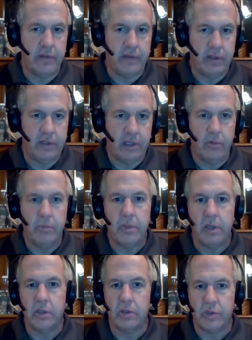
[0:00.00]
I think that would be
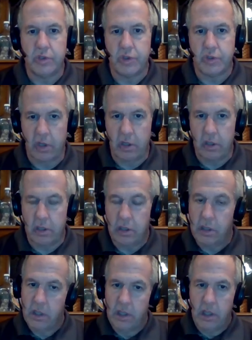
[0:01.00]
a good start.
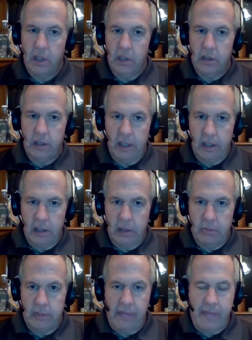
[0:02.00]

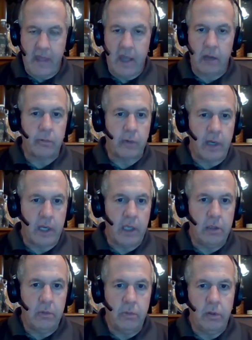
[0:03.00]
At that
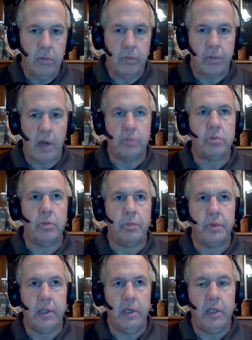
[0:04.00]
rate, we
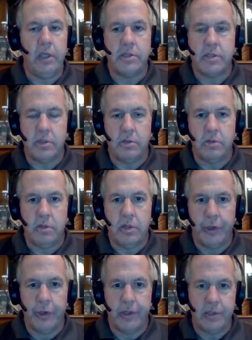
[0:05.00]
probably need to
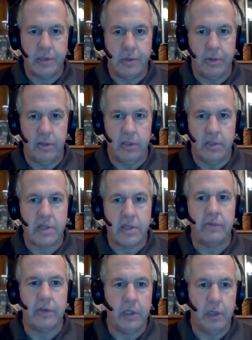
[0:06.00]
look at doing this
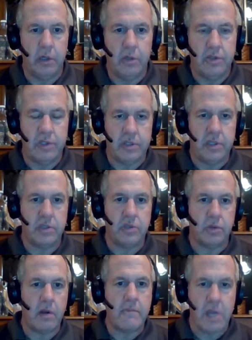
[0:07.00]
every year just to
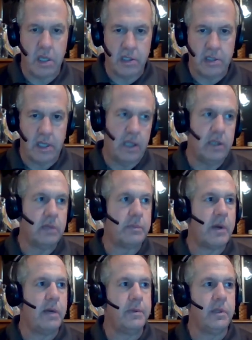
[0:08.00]
sort of maintain the
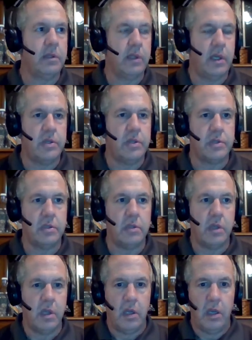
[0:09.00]
population
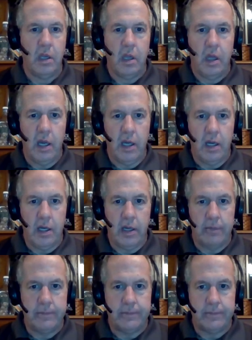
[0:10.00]

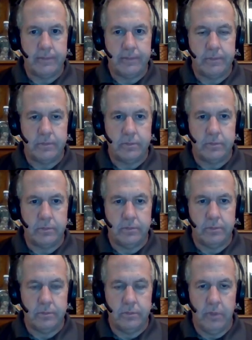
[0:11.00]

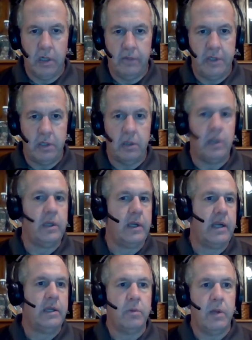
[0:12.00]
of deer in
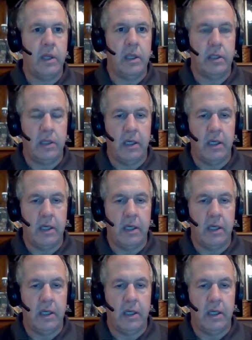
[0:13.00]
hideaway.